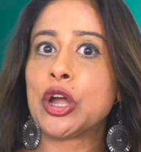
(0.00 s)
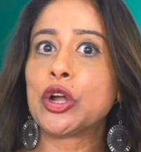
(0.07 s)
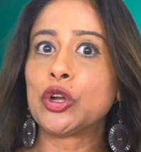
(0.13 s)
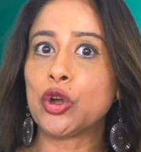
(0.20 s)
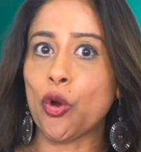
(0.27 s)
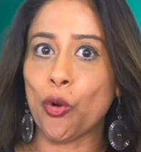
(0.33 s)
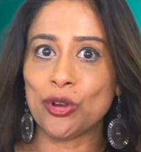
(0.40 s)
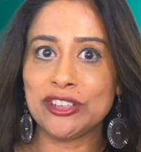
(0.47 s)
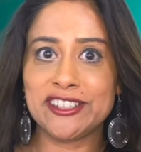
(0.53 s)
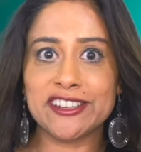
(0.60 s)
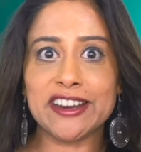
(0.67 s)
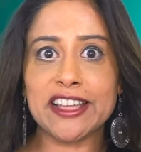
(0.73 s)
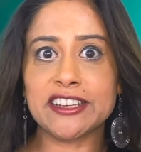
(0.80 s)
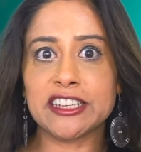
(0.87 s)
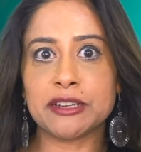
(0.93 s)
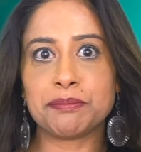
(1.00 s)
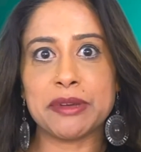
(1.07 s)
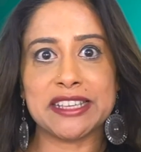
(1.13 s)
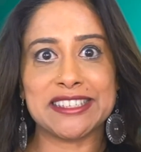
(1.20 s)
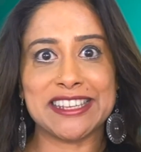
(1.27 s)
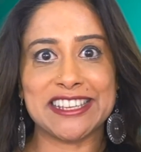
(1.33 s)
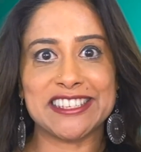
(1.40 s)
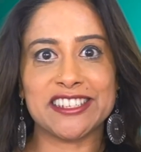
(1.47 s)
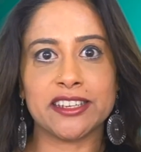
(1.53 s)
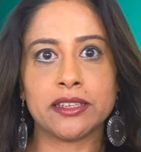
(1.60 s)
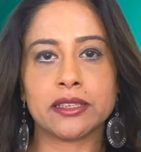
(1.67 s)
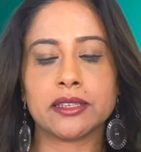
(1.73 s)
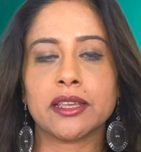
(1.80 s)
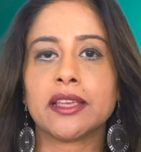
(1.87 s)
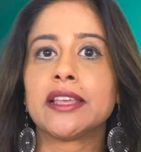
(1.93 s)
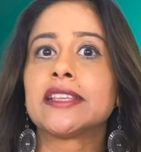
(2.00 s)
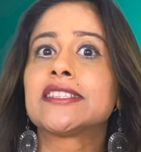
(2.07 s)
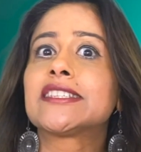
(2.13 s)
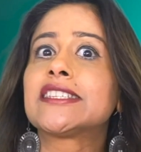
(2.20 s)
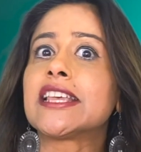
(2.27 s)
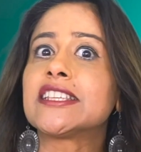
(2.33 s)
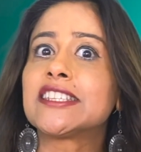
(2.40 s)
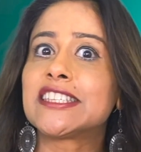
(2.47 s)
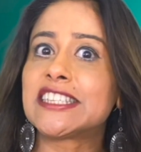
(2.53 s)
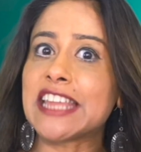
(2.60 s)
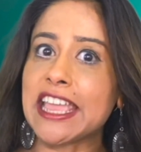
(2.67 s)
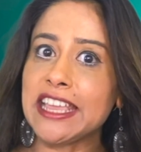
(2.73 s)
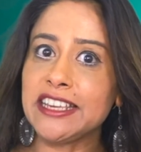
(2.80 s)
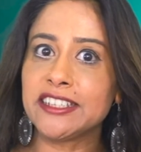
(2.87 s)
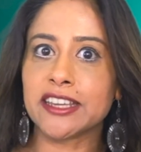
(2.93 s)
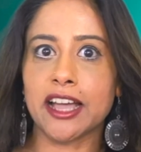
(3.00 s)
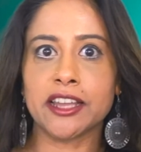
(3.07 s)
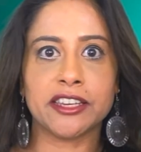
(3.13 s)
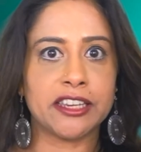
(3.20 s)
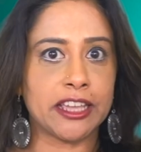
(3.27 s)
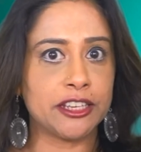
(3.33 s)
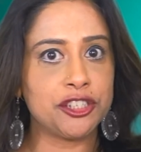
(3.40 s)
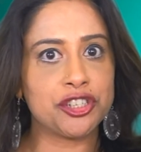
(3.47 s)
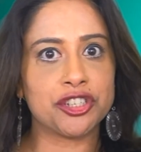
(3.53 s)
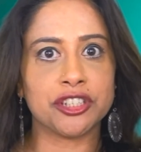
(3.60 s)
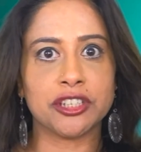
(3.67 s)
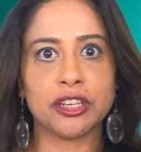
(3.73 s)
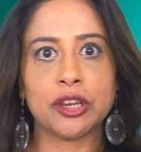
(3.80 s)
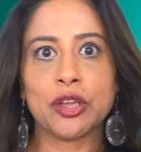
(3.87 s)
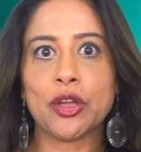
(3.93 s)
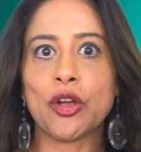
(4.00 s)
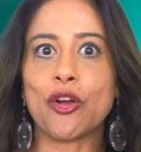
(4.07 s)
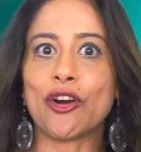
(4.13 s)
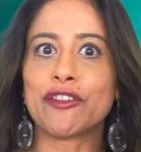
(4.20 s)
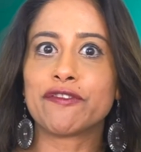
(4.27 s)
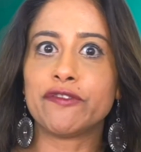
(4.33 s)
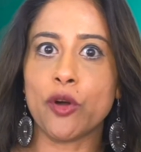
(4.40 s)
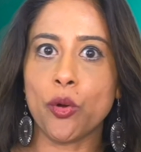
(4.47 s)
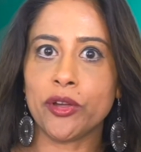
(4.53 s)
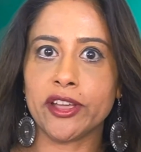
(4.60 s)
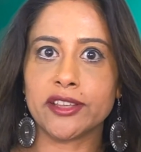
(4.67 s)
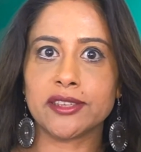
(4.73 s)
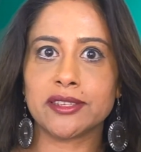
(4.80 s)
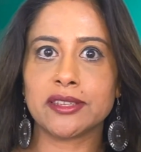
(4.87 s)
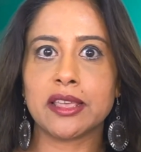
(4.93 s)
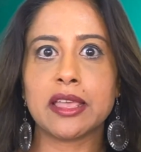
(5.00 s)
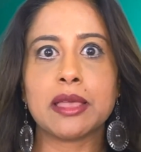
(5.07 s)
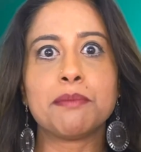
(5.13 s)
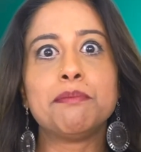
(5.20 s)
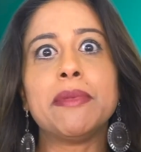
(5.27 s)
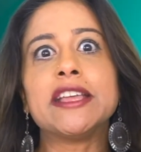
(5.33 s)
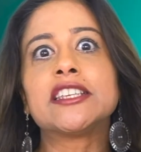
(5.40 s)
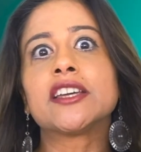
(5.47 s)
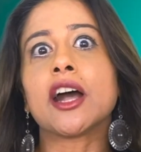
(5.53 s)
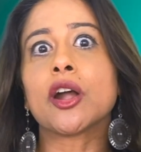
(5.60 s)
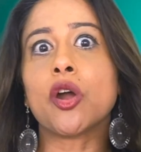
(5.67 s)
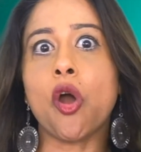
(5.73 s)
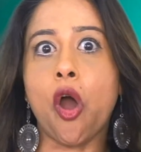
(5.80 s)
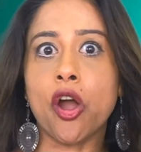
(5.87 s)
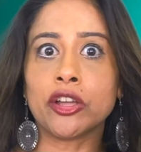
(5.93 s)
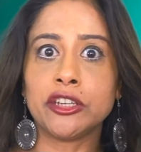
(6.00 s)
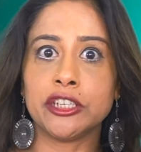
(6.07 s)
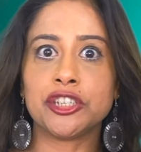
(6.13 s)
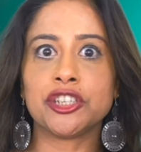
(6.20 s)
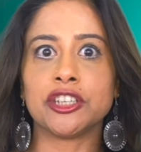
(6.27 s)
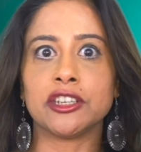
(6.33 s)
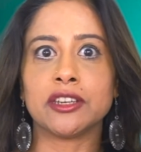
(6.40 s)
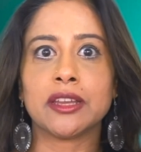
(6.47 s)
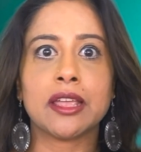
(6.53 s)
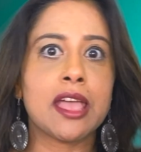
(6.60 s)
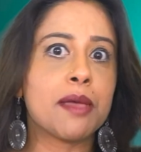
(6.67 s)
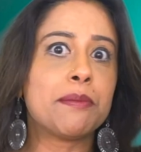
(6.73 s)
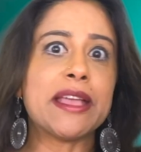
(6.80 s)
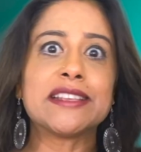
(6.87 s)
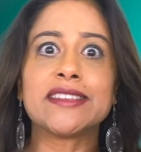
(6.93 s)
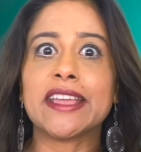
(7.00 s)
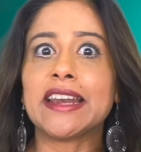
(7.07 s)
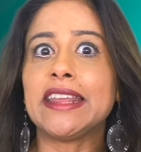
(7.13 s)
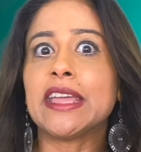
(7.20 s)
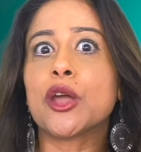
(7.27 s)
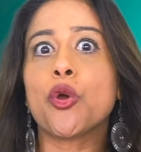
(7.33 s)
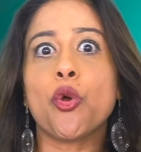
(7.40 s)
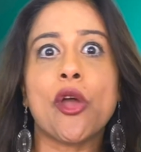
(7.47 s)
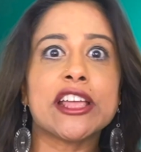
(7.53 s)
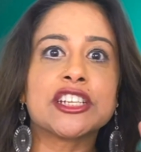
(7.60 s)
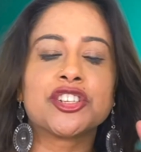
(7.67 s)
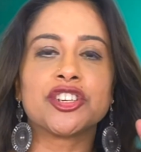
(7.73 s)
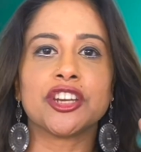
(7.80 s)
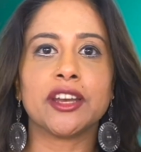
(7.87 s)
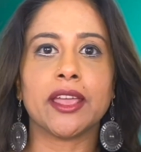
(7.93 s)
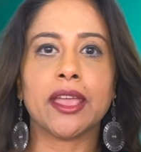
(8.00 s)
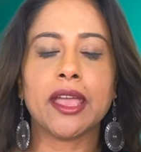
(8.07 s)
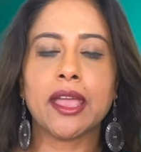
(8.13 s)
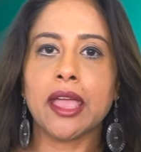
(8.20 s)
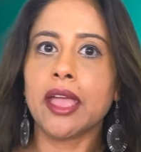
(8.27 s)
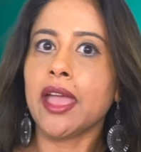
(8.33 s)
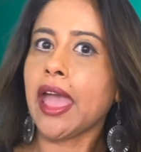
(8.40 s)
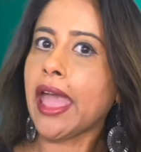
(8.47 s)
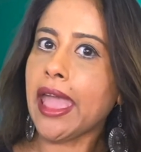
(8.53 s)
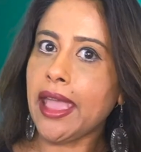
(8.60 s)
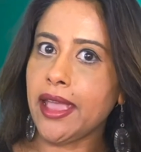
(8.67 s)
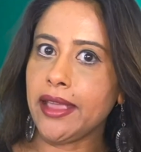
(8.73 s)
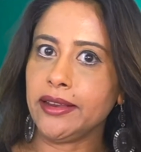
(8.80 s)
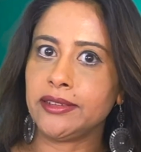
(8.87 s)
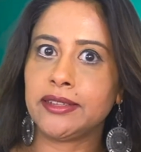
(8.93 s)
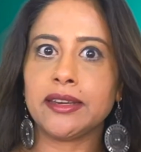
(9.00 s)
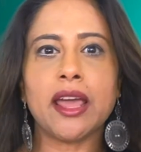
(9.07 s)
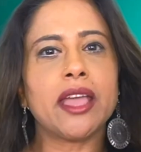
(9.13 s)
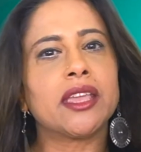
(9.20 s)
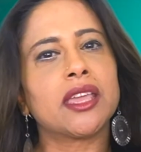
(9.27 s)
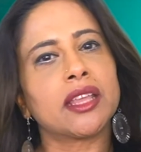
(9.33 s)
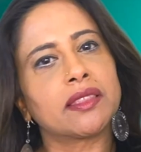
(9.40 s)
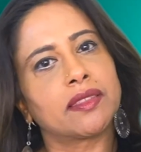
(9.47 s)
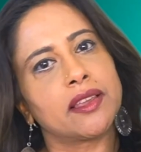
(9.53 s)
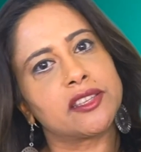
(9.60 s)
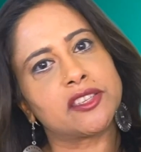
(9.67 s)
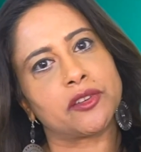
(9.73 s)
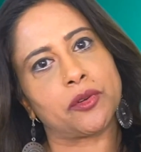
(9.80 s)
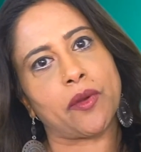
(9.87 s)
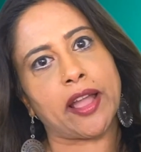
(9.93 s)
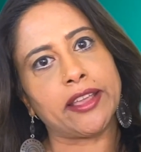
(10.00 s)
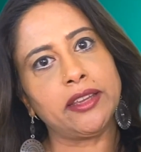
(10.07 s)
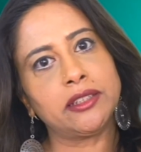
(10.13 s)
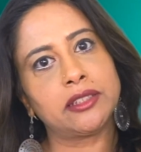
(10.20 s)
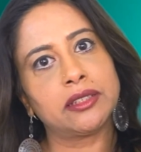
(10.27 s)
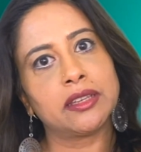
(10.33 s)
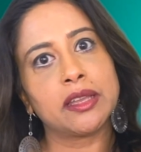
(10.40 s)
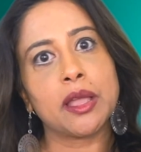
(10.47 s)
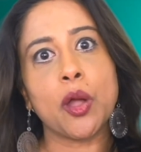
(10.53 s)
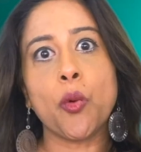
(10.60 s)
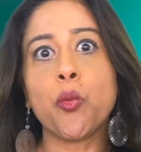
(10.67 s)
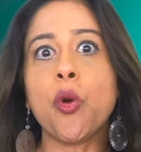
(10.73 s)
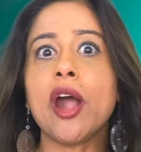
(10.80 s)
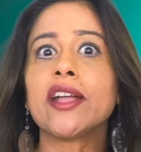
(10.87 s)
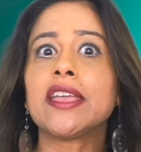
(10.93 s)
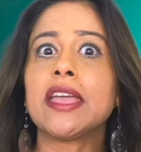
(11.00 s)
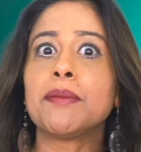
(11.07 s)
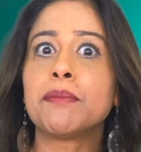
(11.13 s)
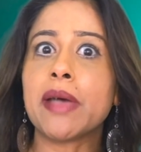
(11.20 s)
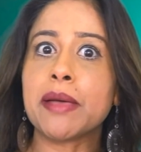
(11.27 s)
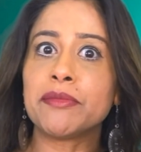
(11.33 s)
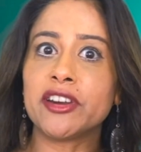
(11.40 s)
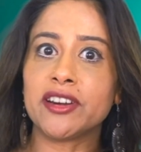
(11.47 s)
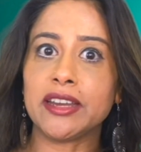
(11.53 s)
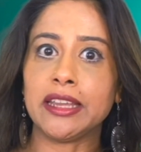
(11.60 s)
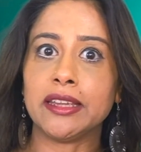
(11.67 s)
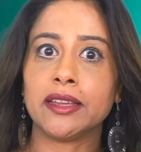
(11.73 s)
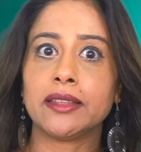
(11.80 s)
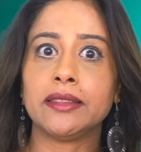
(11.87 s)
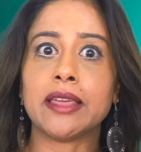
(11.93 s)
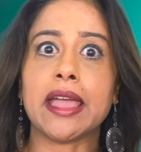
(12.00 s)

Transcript: goal-directed persistence, sustained attention or focus, metacognition, basically questioning, hey, did I get this right? Working memory, the